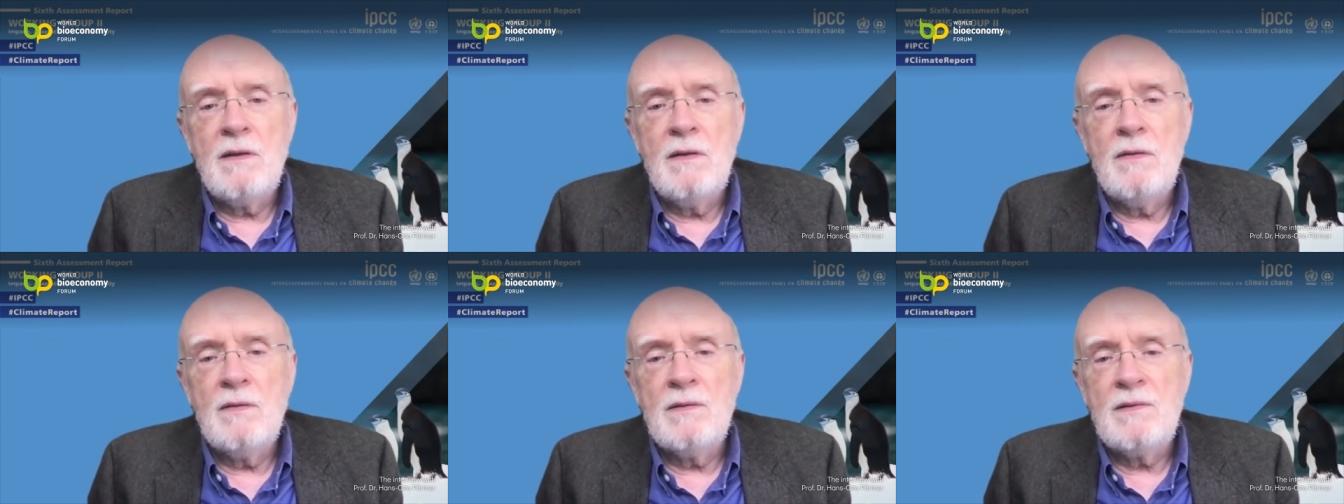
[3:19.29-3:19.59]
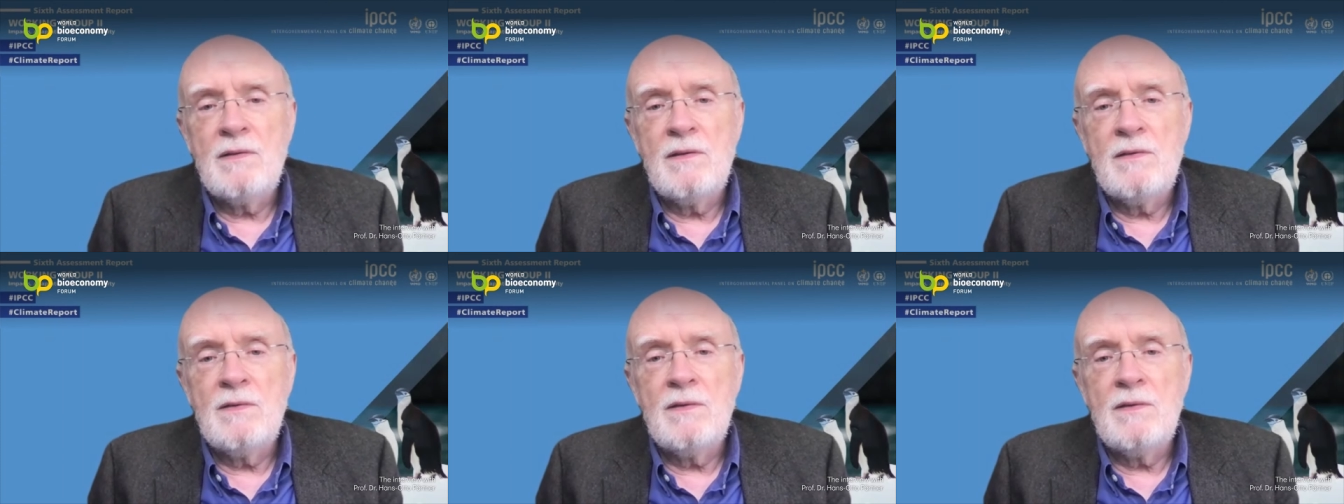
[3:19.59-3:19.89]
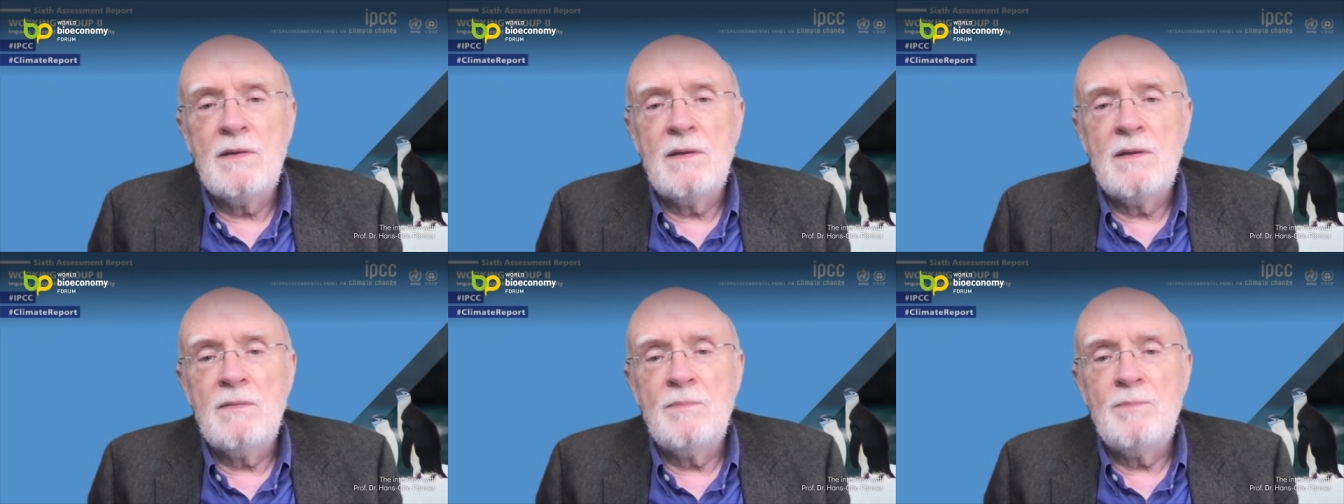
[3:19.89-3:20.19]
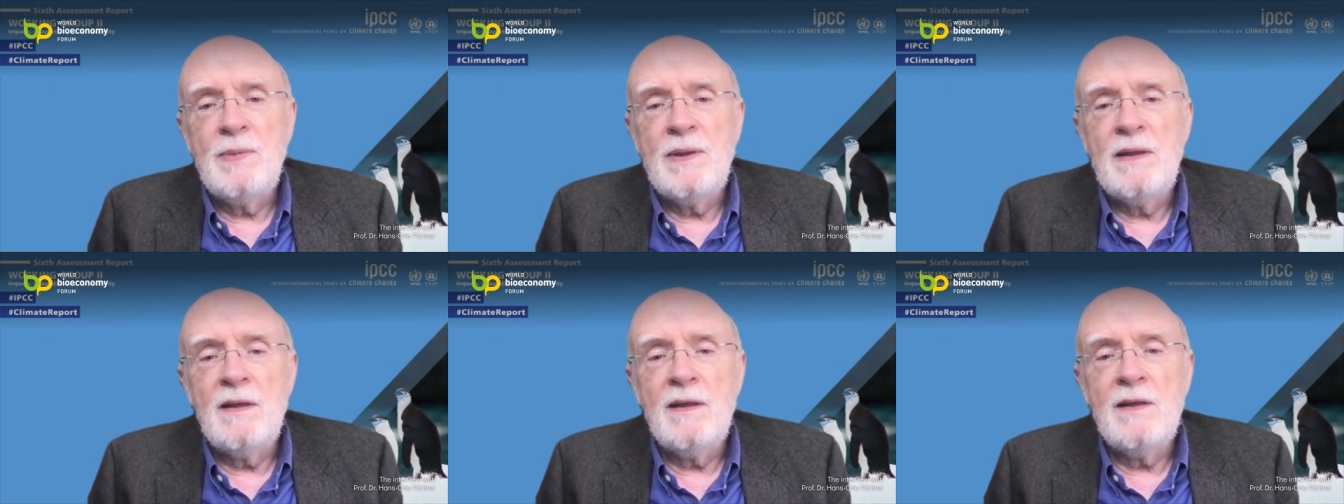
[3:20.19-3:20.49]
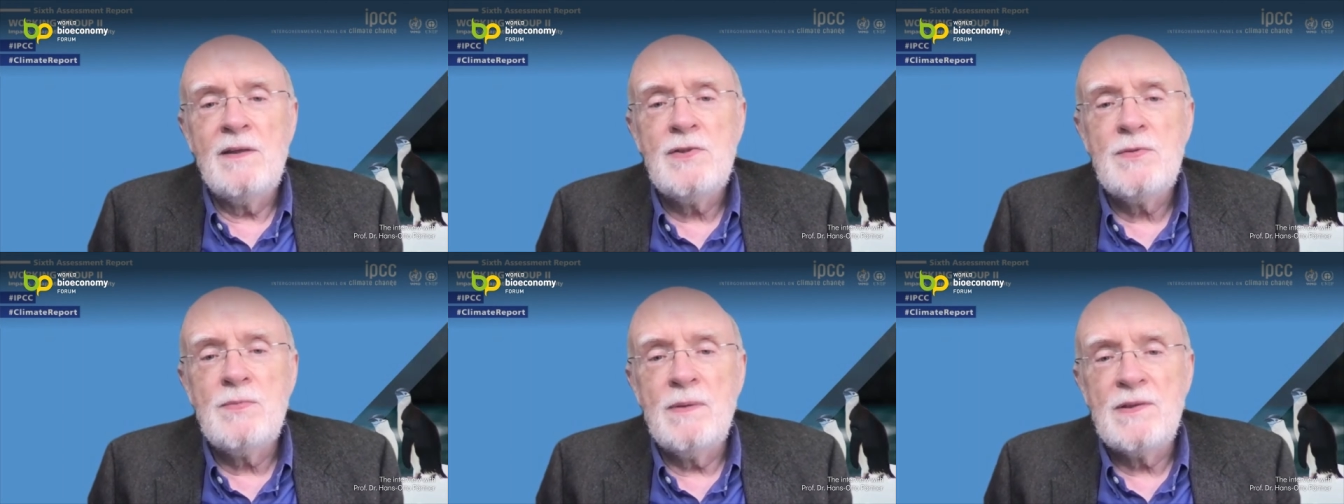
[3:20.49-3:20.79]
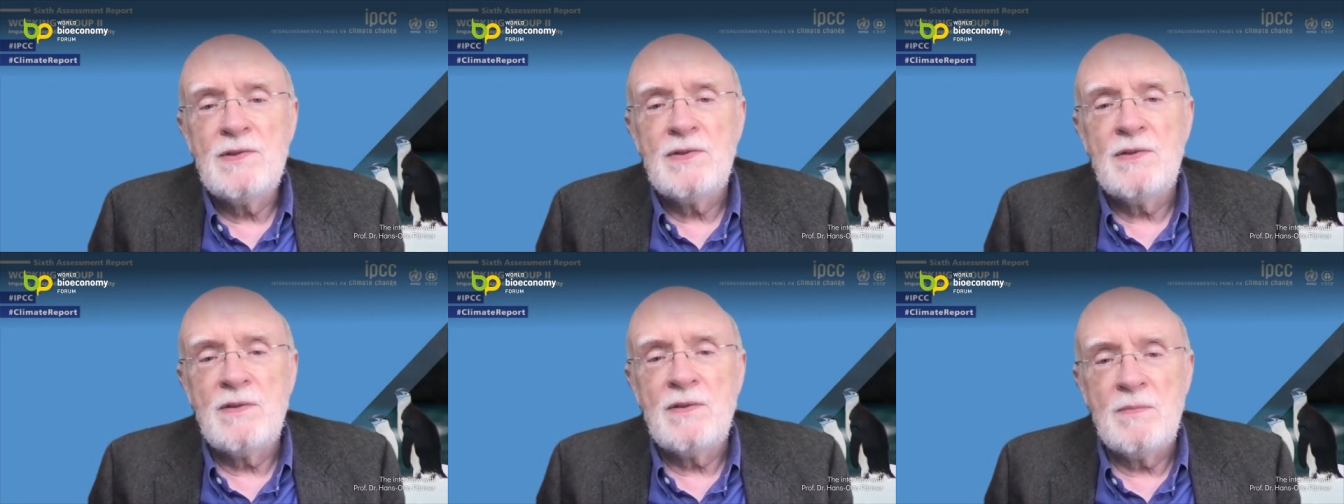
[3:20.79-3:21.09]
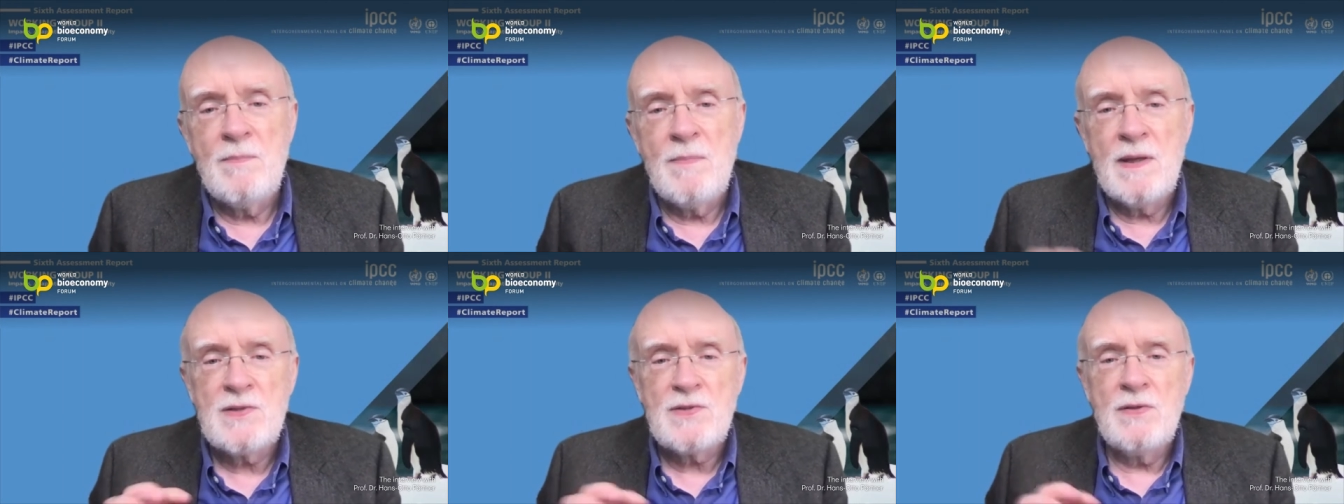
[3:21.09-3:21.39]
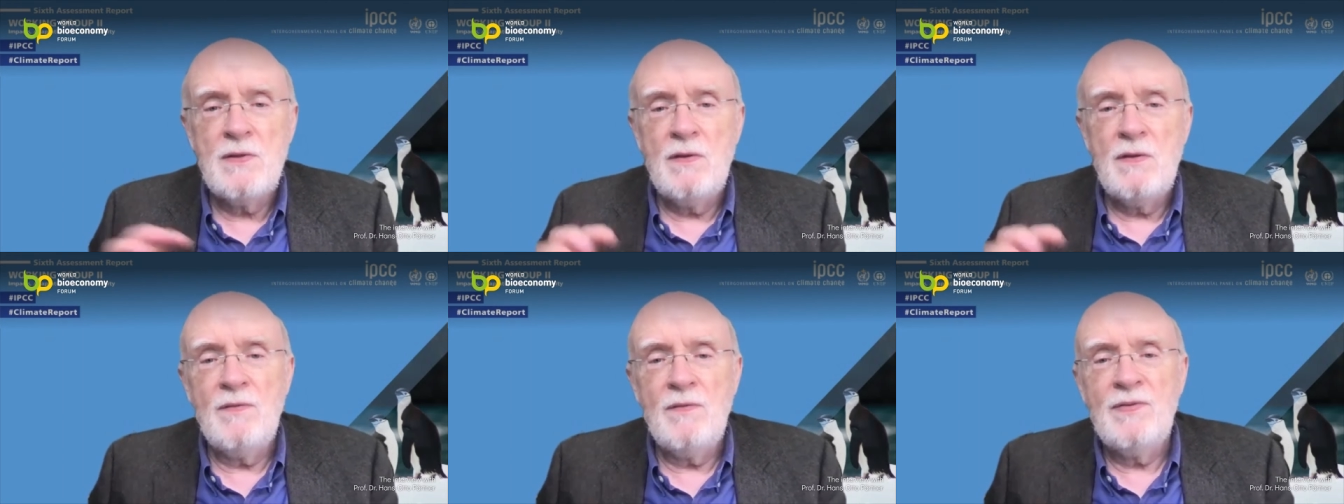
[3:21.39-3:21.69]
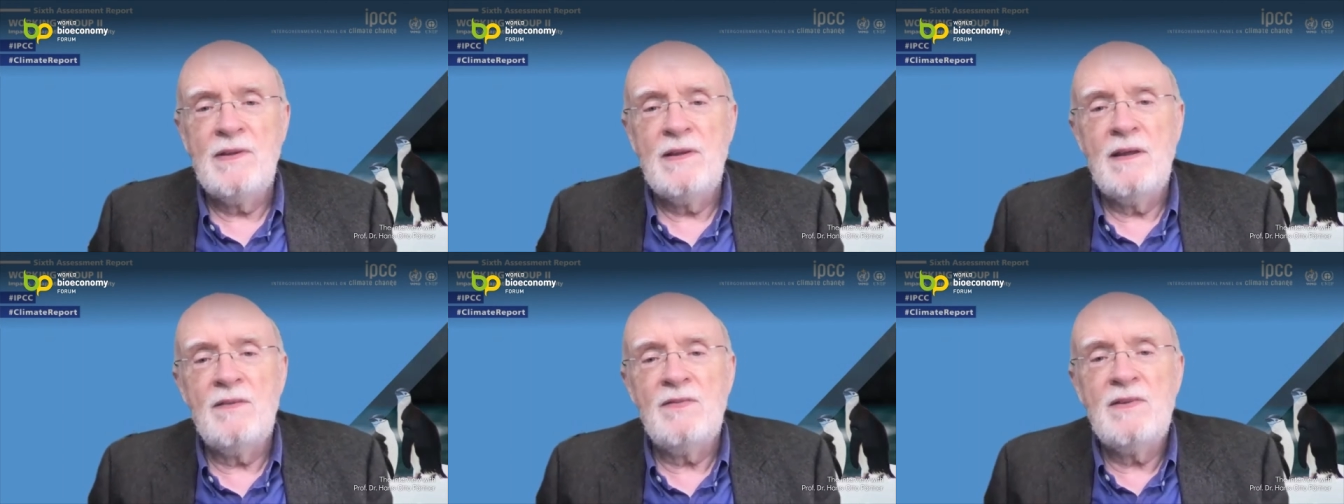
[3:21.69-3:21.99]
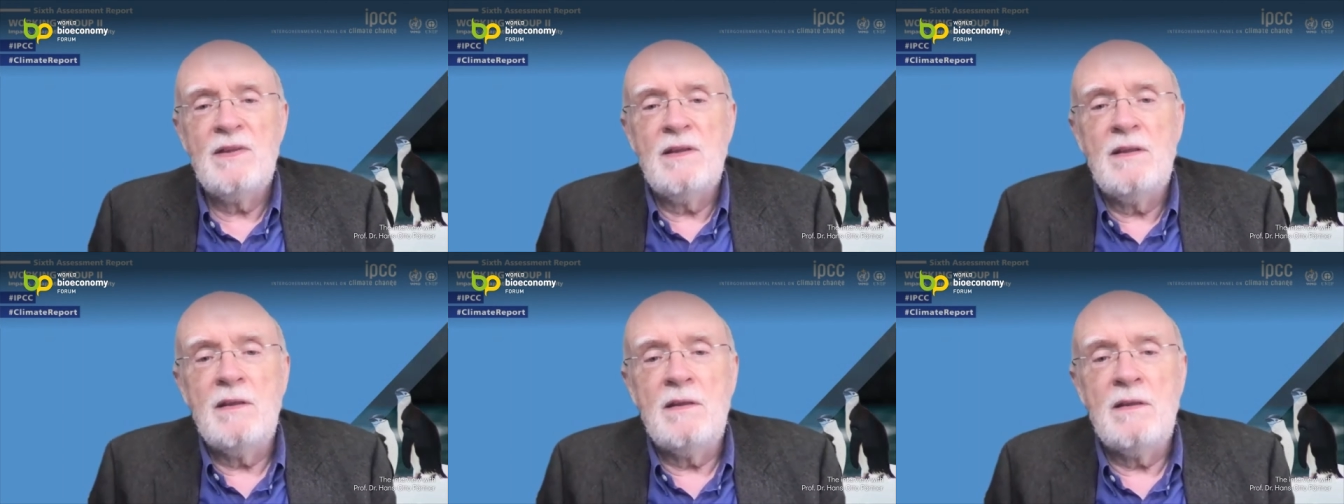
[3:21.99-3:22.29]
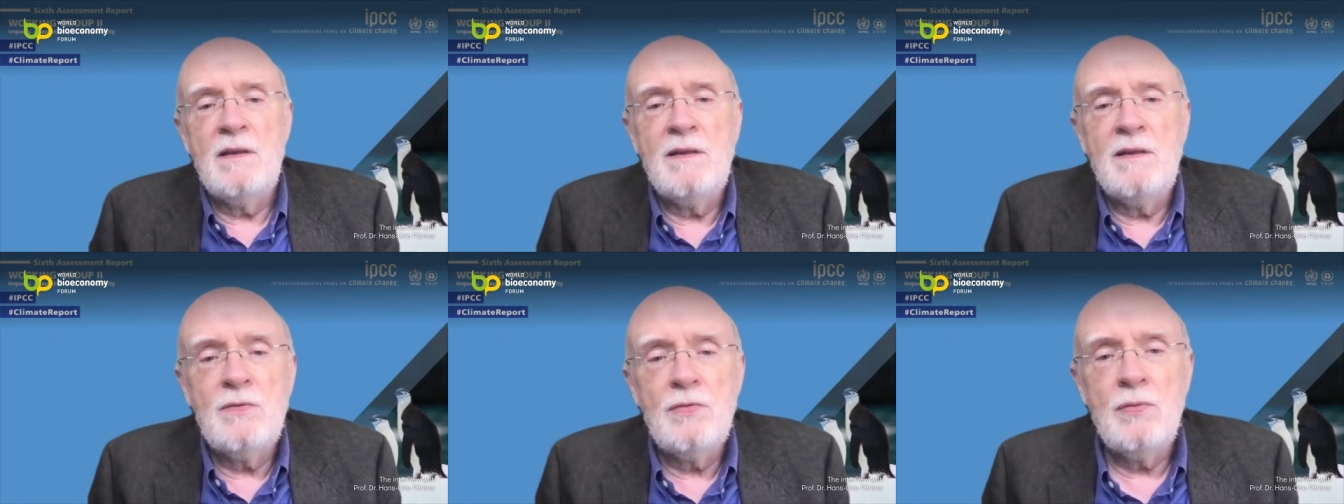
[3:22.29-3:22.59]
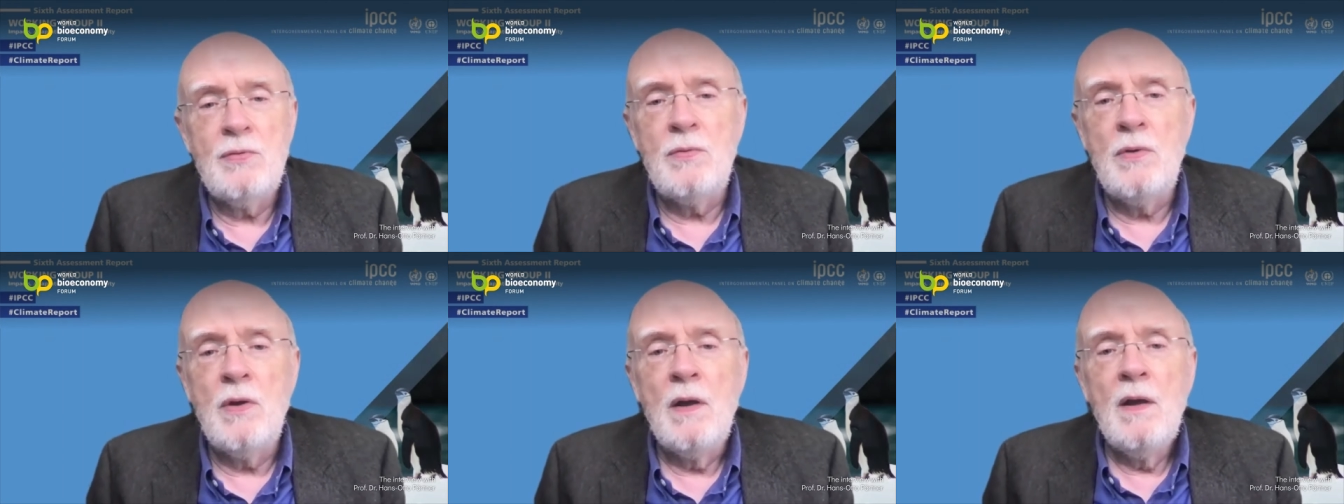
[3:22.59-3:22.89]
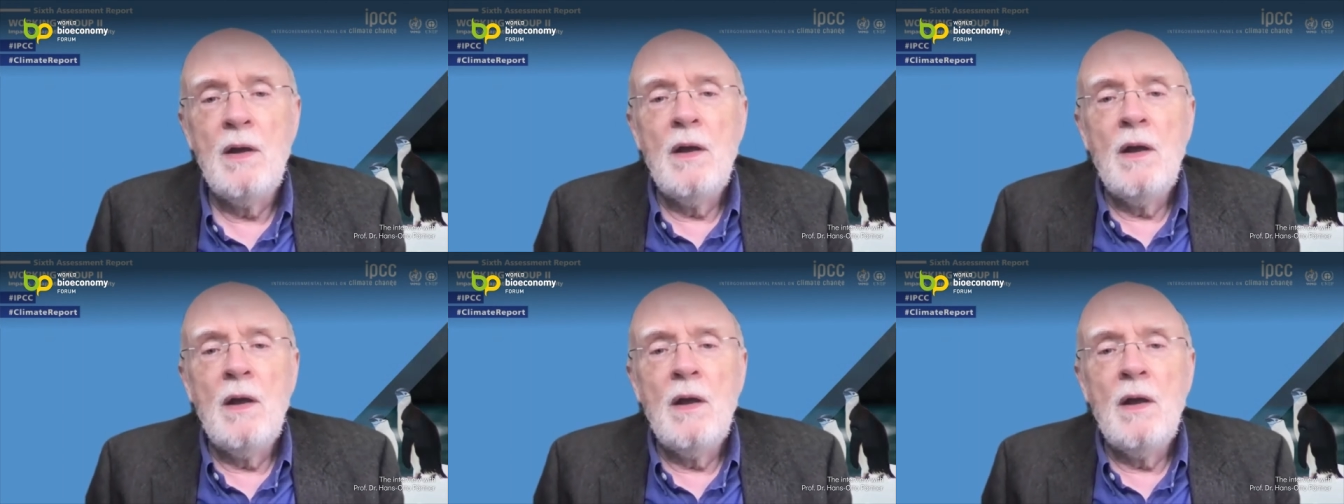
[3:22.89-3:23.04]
causes the pH, which is a measure of the acidity to,